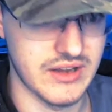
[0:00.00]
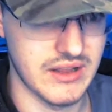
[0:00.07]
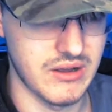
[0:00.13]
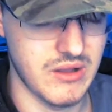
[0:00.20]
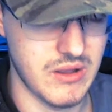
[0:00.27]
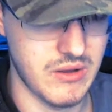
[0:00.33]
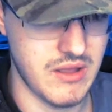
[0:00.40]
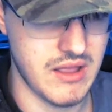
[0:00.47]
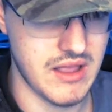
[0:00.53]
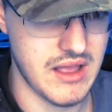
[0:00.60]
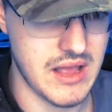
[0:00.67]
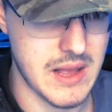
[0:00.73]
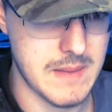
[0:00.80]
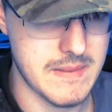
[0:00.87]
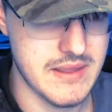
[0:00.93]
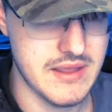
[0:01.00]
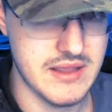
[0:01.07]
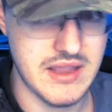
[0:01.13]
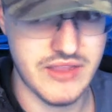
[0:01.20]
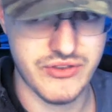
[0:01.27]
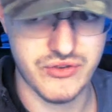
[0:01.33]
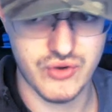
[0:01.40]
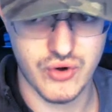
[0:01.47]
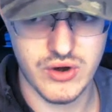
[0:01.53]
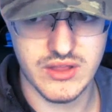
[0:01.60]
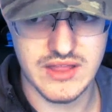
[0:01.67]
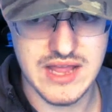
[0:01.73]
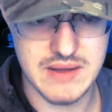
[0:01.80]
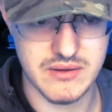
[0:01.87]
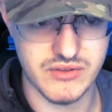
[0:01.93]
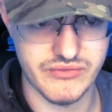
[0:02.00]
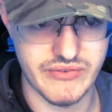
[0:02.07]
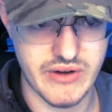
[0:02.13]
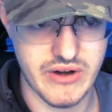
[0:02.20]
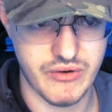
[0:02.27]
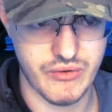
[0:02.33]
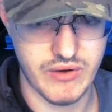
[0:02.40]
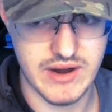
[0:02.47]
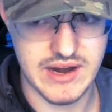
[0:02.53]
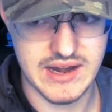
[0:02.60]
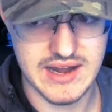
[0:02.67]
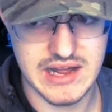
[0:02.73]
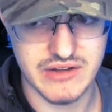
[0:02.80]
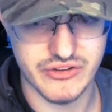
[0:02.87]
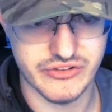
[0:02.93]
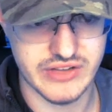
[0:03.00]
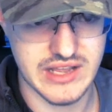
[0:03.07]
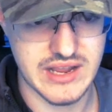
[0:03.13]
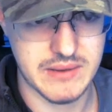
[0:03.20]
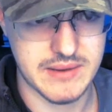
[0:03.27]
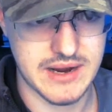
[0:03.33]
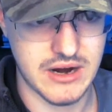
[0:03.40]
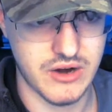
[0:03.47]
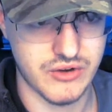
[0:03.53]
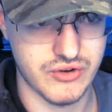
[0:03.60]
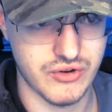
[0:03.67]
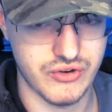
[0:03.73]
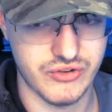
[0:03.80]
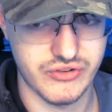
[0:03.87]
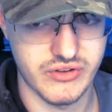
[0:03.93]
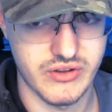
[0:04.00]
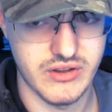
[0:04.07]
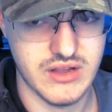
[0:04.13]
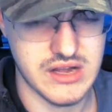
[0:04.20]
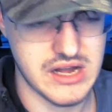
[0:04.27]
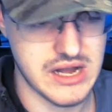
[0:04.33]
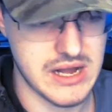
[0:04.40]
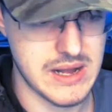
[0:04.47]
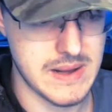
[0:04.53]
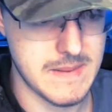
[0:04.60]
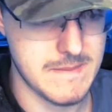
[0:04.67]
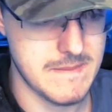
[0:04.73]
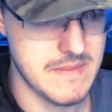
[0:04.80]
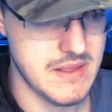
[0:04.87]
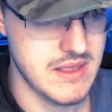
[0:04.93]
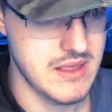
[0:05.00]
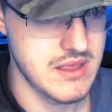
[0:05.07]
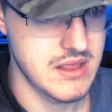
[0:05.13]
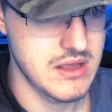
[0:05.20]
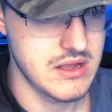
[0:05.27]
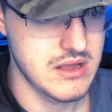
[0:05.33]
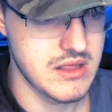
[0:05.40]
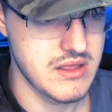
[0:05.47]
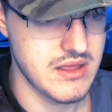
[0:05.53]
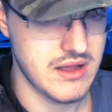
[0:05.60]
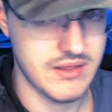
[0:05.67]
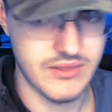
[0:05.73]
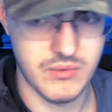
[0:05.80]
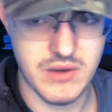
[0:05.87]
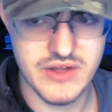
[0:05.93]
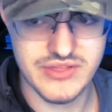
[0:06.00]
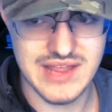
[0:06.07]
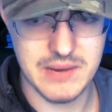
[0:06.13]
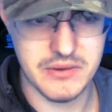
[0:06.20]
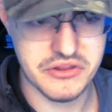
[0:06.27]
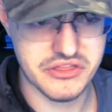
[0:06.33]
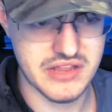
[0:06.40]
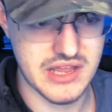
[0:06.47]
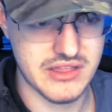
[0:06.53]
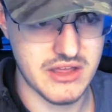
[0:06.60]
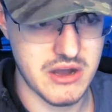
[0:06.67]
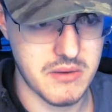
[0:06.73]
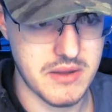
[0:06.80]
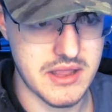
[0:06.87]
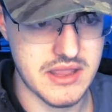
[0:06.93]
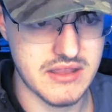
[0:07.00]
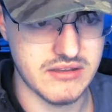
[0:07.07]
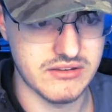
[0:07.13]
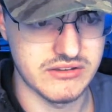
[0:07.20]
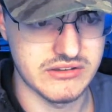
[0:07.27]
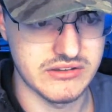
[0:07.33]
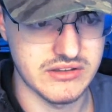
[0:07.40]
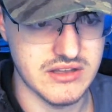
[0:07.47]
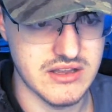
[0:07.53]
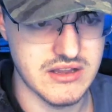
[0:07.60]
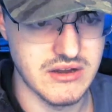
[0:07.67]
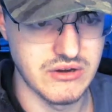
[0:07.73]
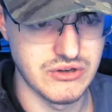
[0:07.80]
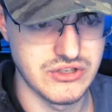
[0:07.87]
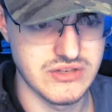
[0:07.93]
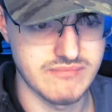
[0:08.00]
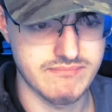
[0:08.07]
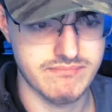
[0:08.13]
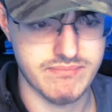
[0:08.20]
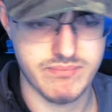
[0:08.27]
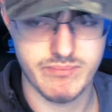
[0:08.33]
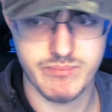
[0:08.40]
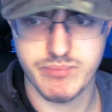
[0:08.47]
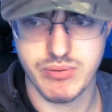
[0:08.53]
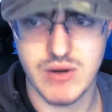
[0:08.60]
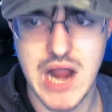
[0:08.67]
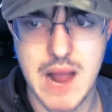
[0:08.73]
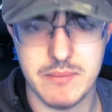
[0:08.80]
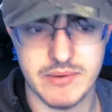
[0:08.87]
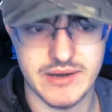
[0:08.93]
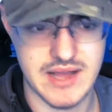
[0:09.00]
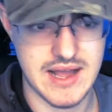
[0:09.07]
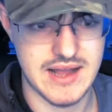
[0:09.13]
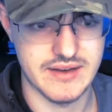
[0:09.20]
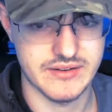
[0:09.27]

It, it was, um, his storyline was very great. I'll say, and characters. Um, the one thing I would say though is you should probably not.